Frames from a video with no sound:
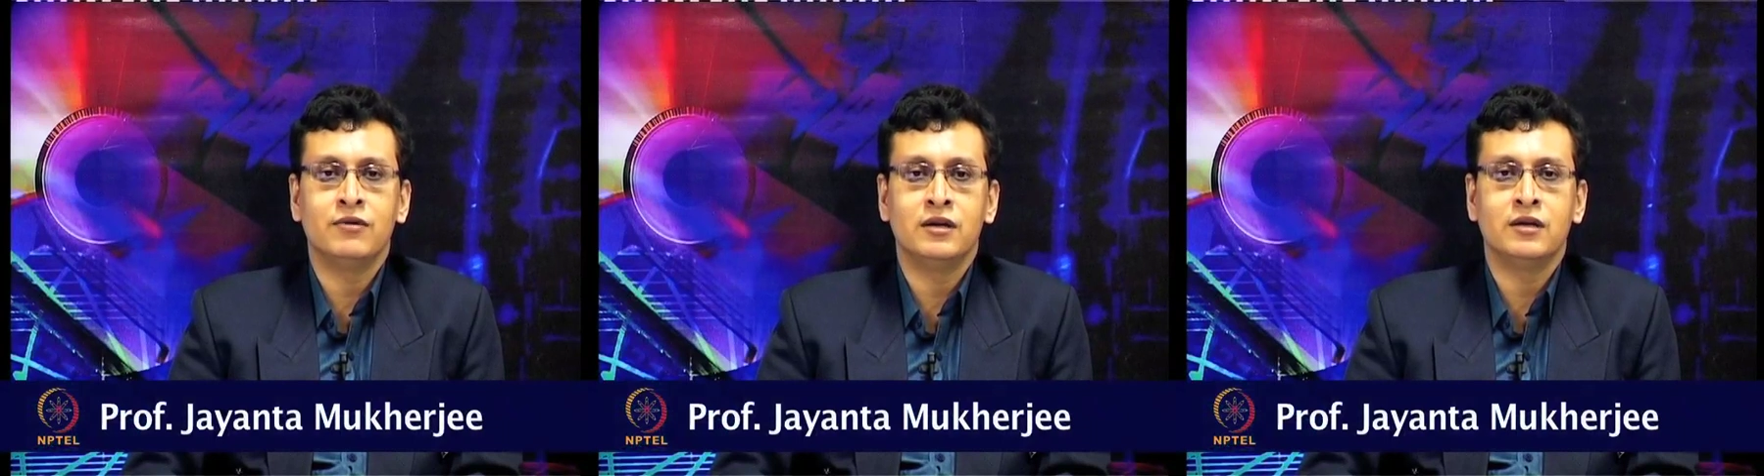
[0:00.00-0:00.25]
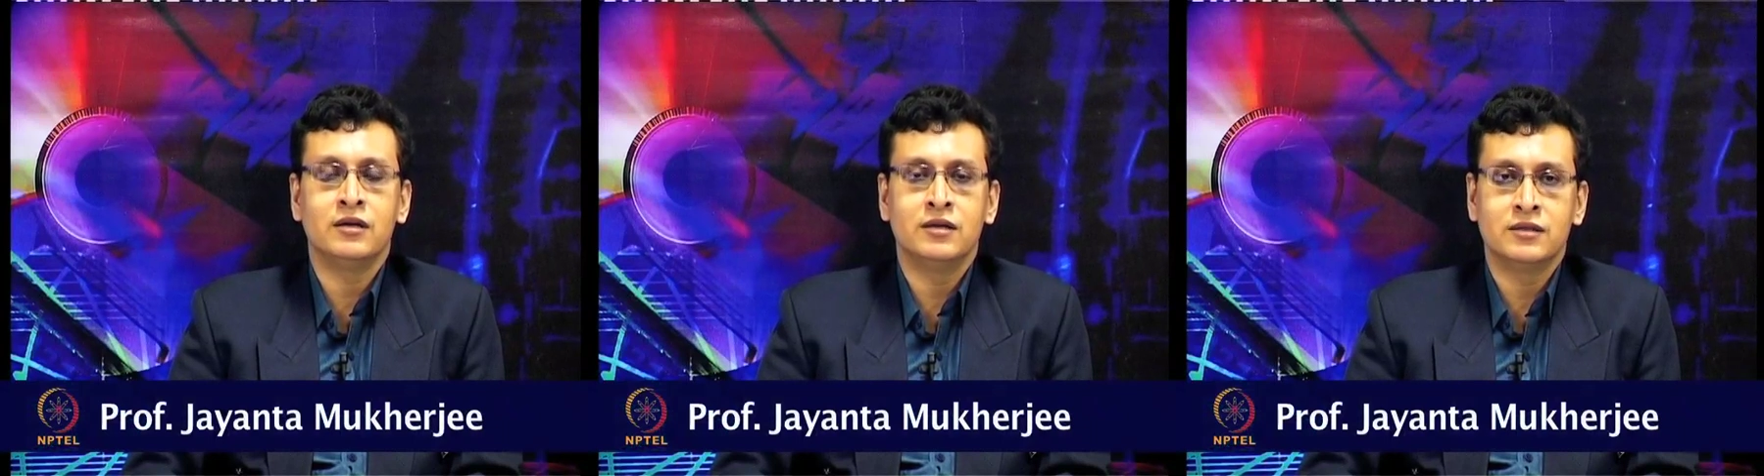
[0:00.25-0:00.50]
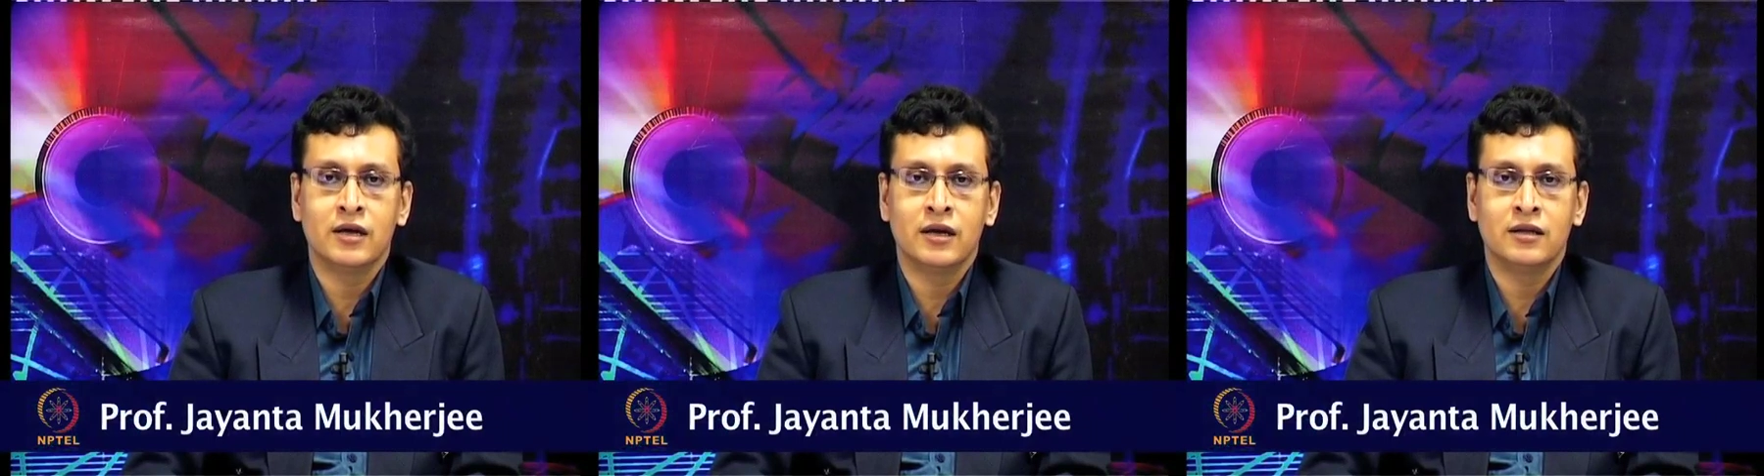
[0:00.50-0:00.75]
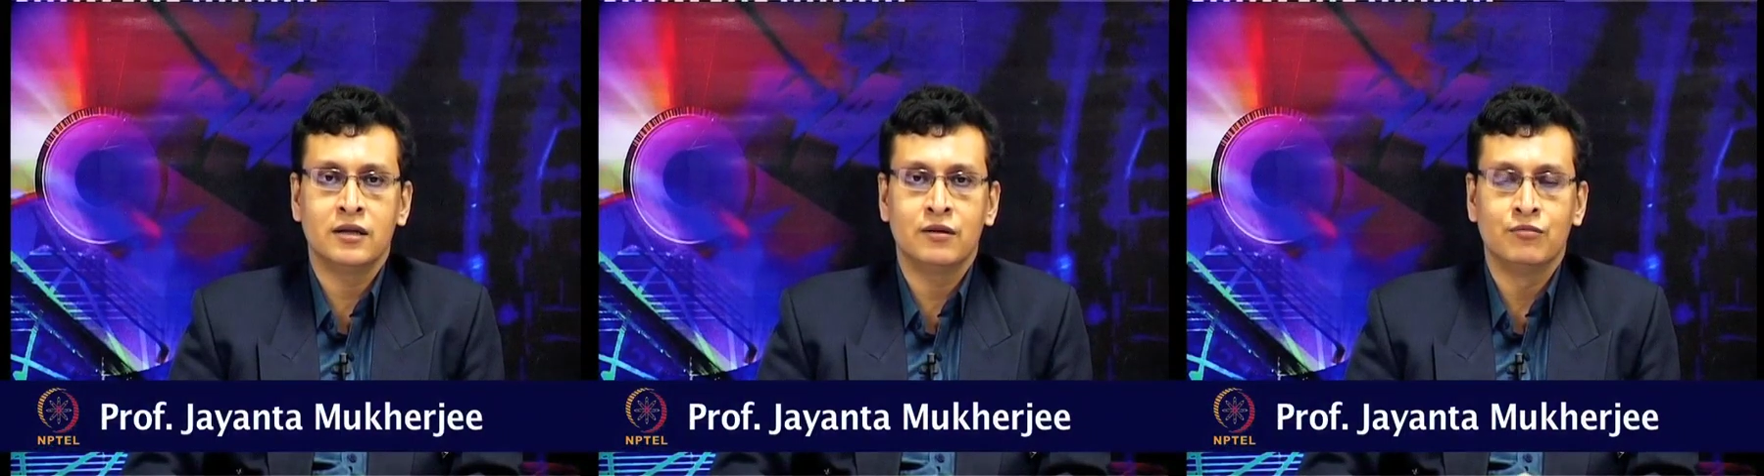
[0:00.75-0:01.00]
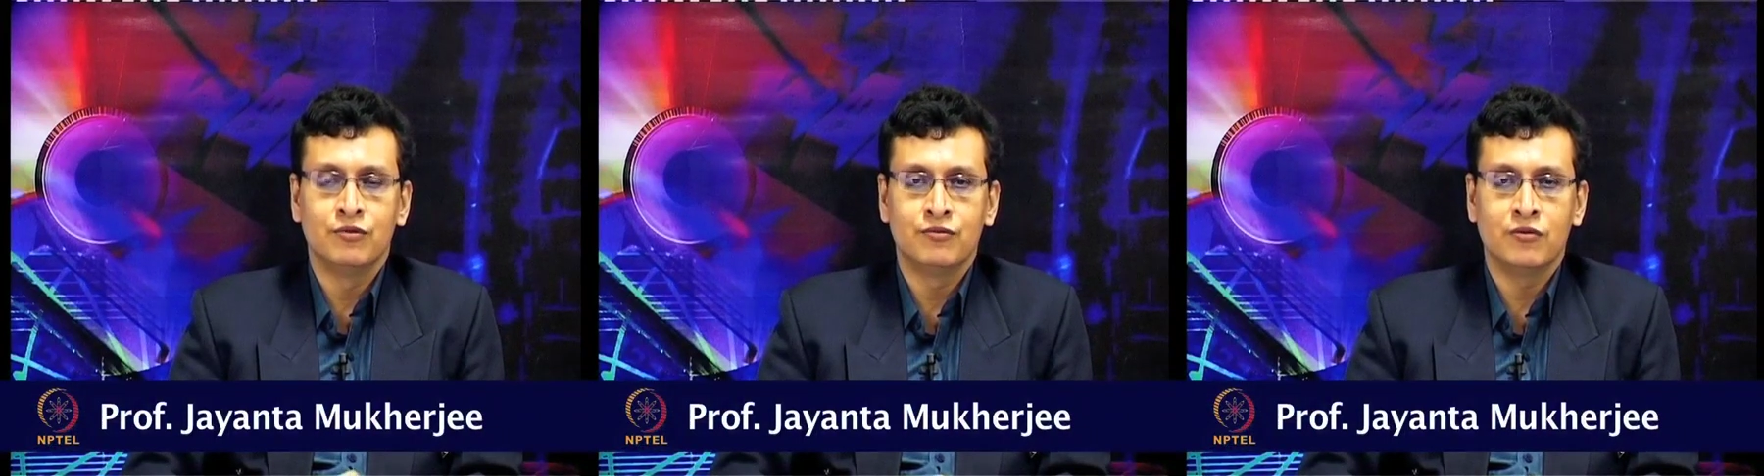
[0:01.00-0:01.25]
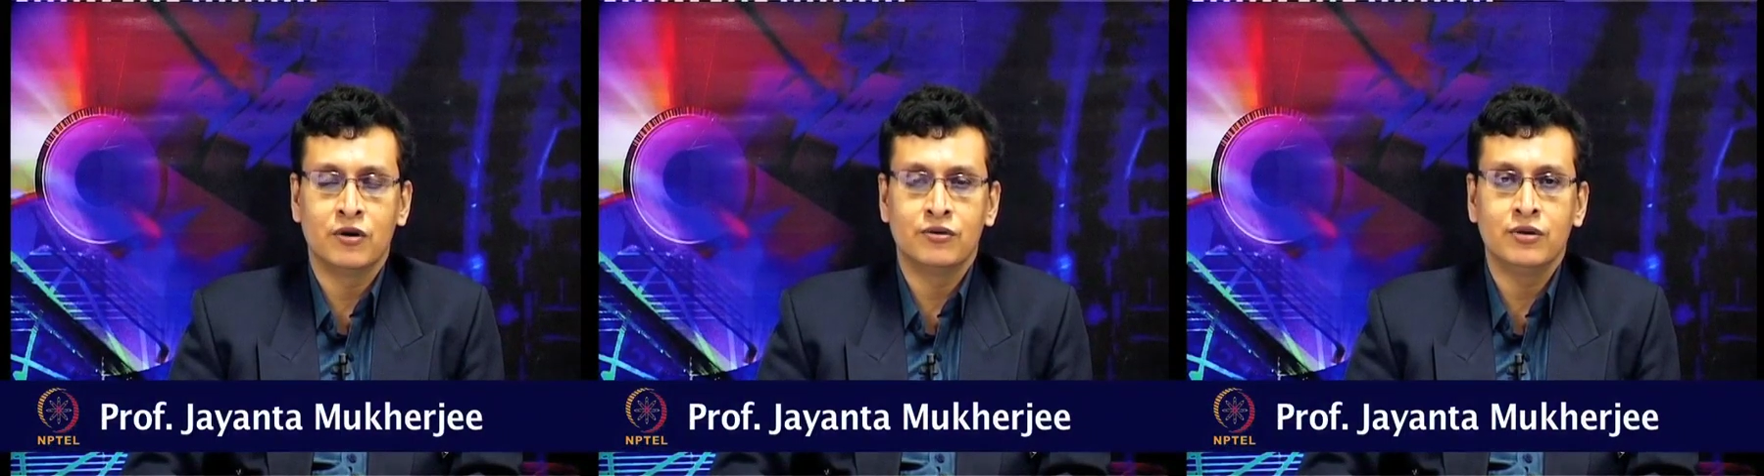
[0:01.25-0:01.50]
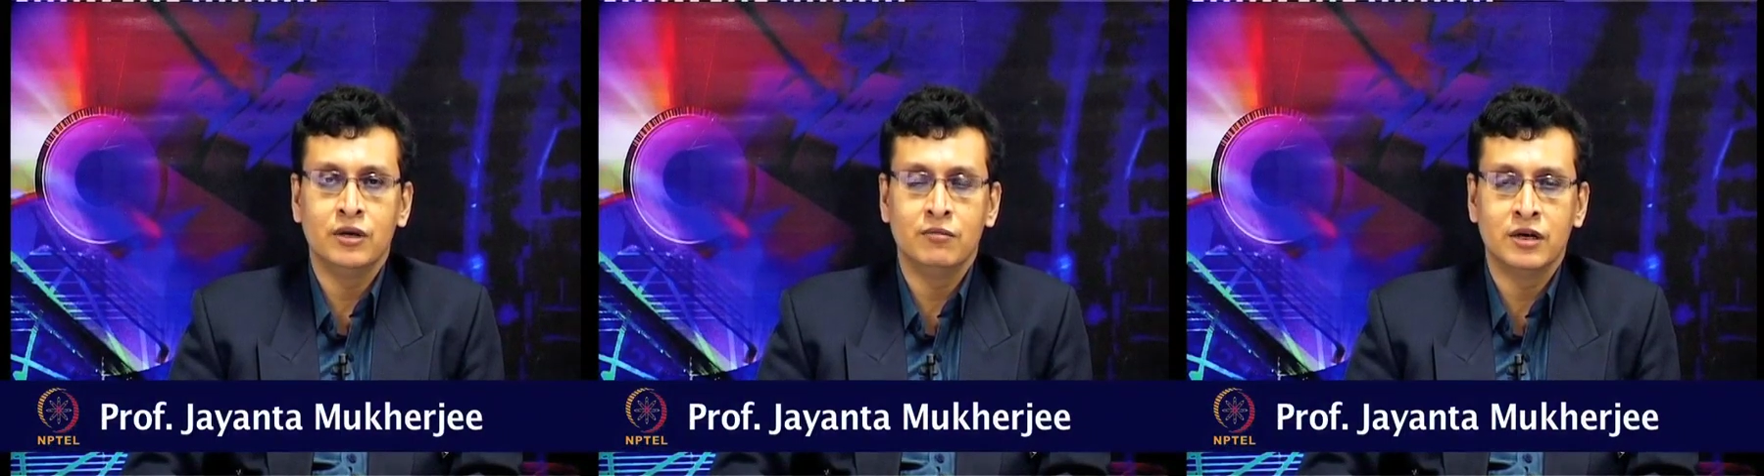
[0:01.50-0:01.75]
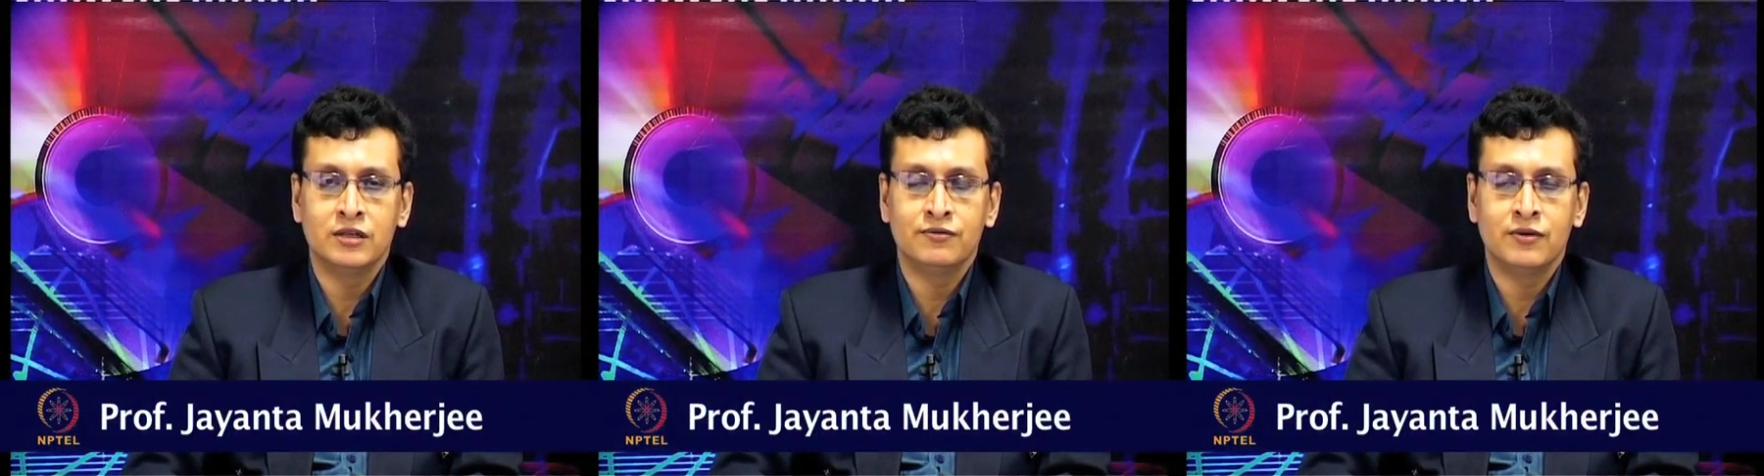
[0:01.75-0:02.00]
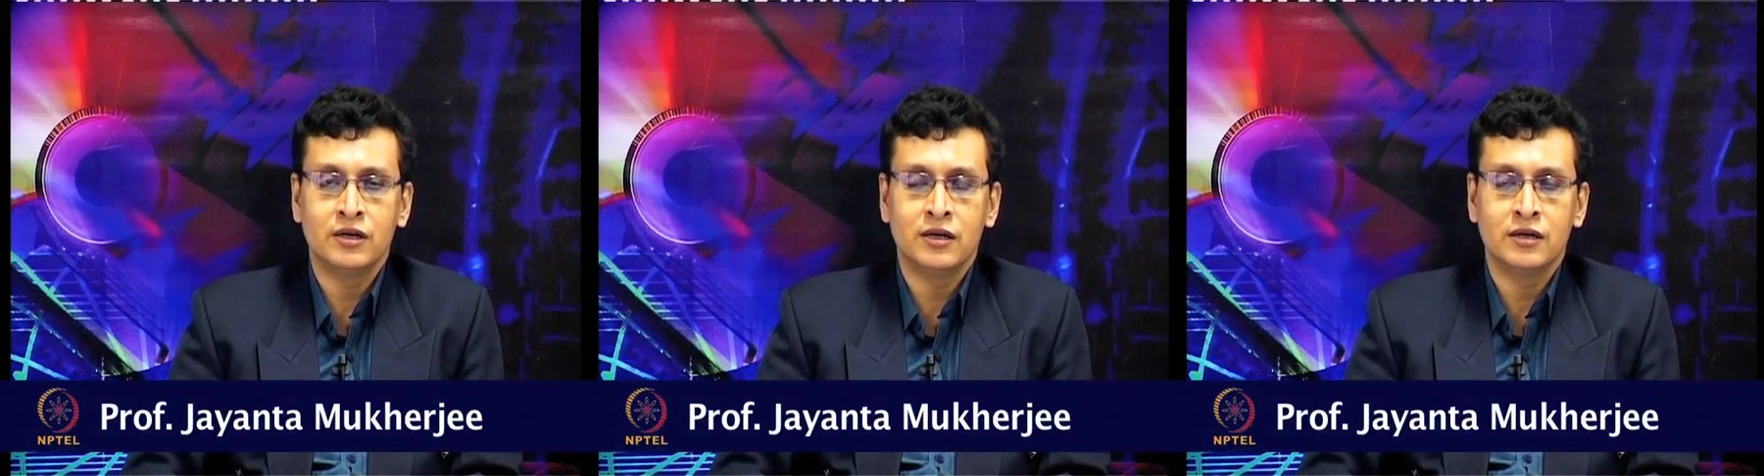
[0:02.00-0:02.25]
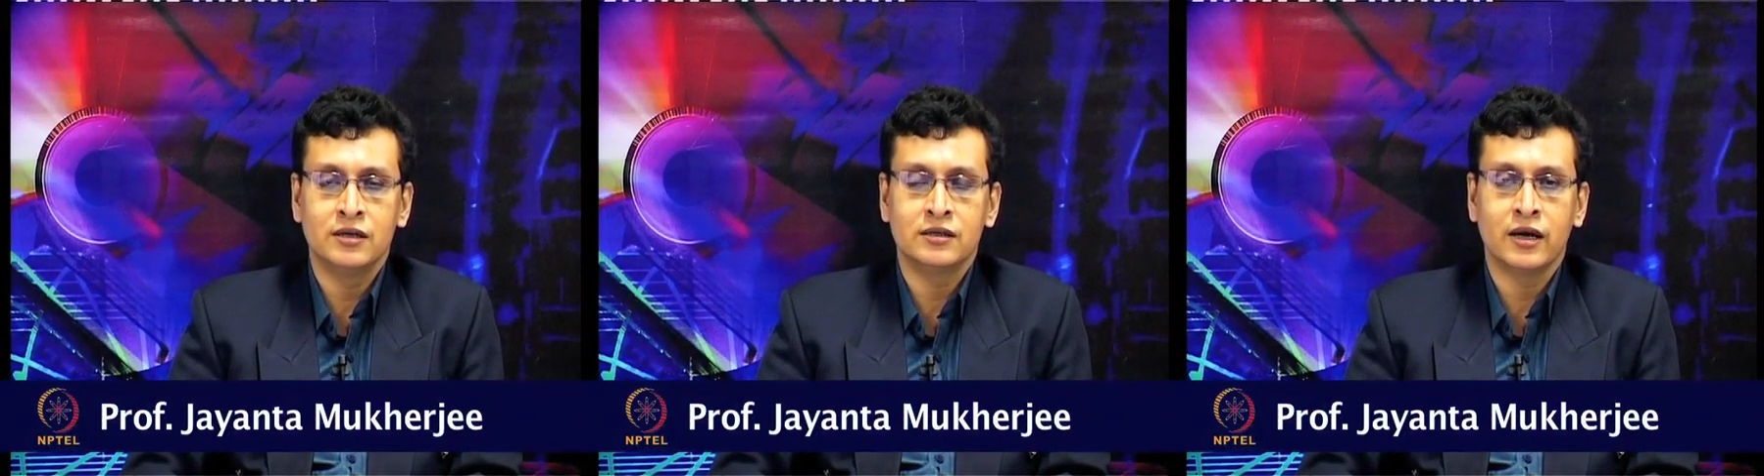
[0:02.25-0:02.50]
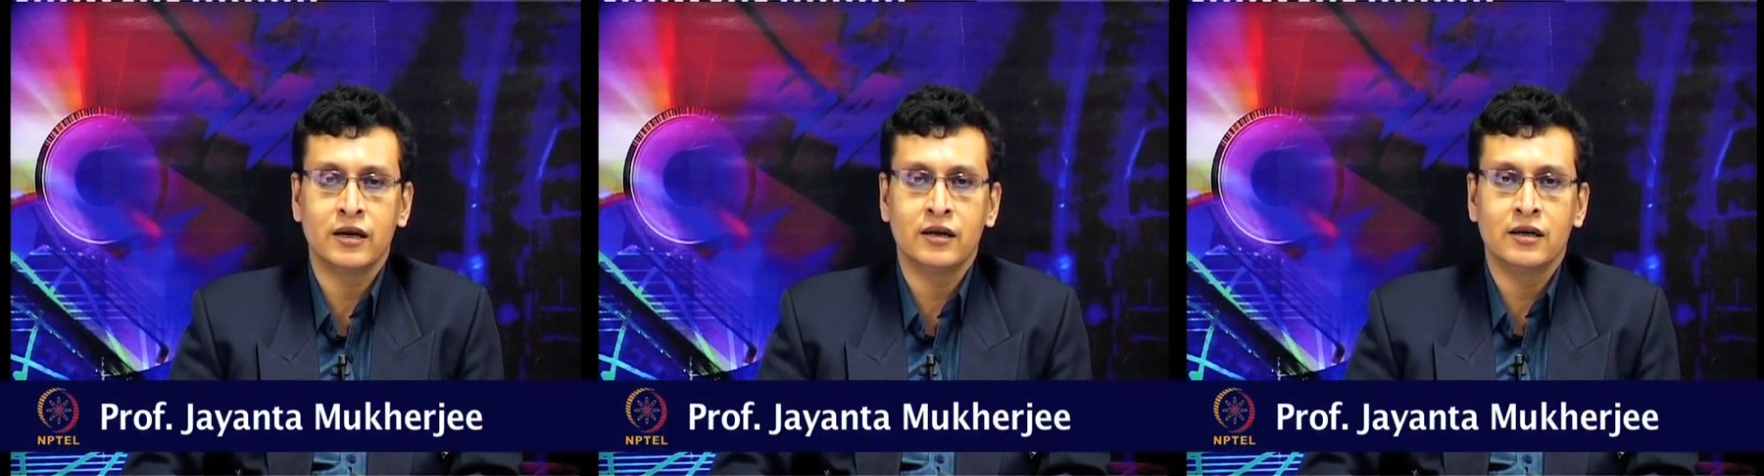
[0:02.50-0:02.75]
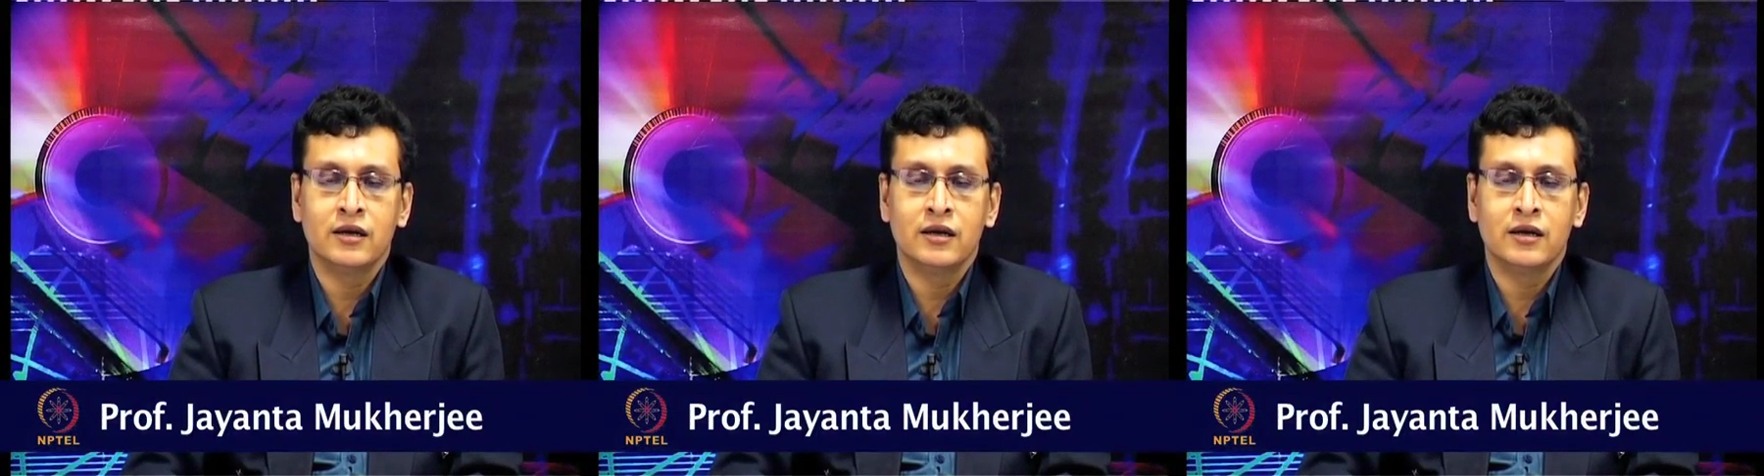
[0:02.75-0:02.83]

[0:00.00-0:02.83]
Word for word: filter design then moved on to image filter design